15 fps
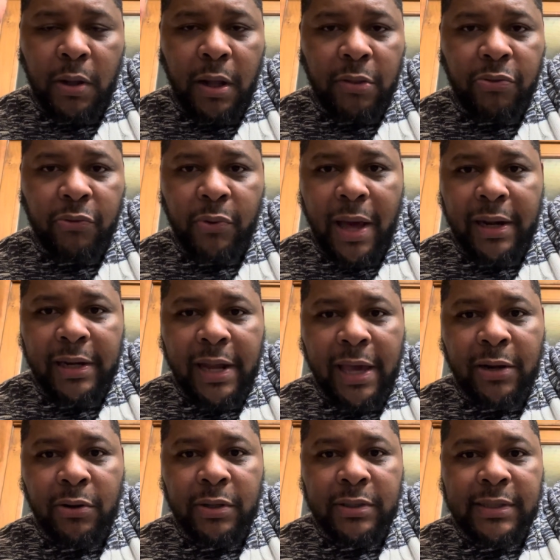threw out an
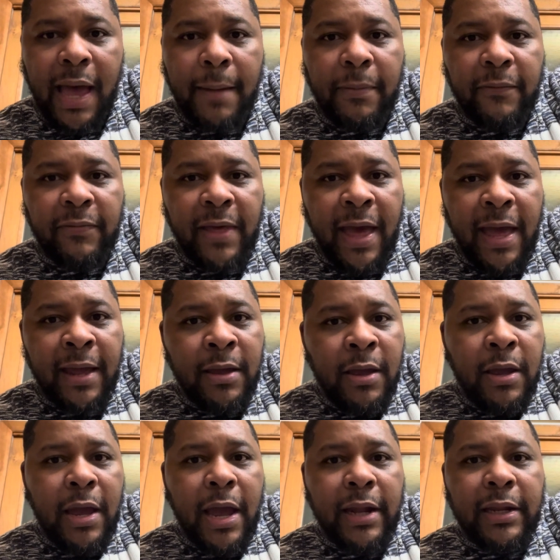8 on top of that,
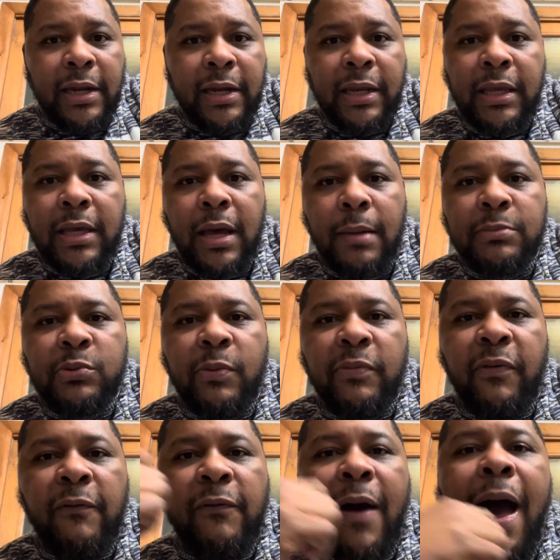and then he comes with
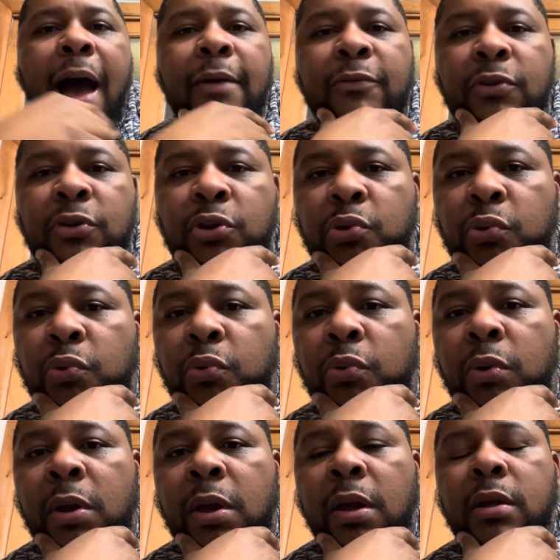a 5, and you
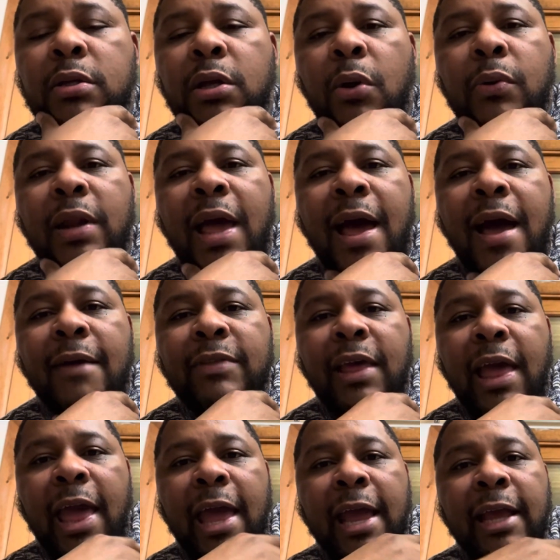don't have
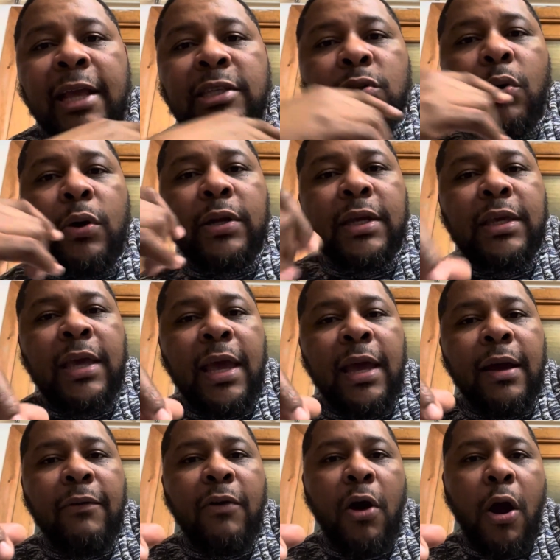the ace or the king
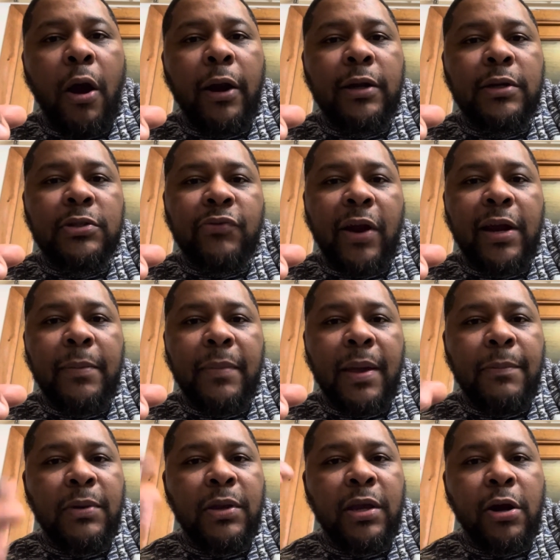of hearts, right?
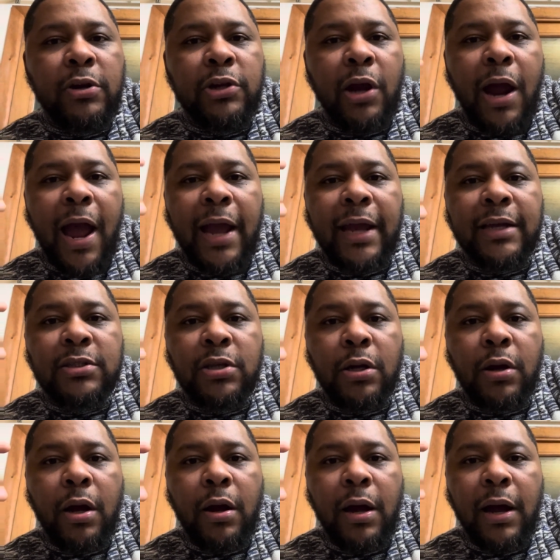Maybe your highest
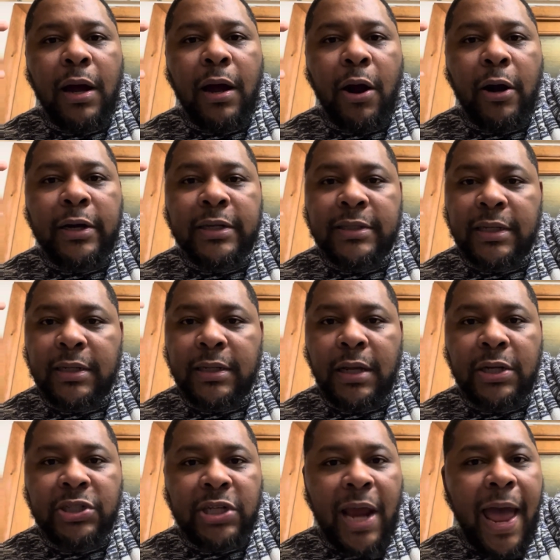heart is a
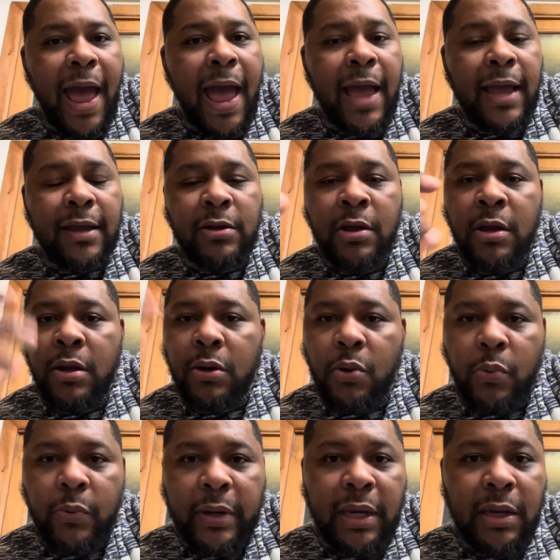jack,
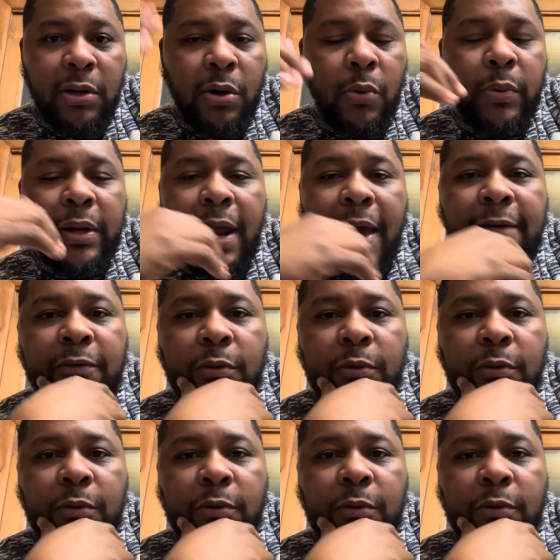queen, or whatever,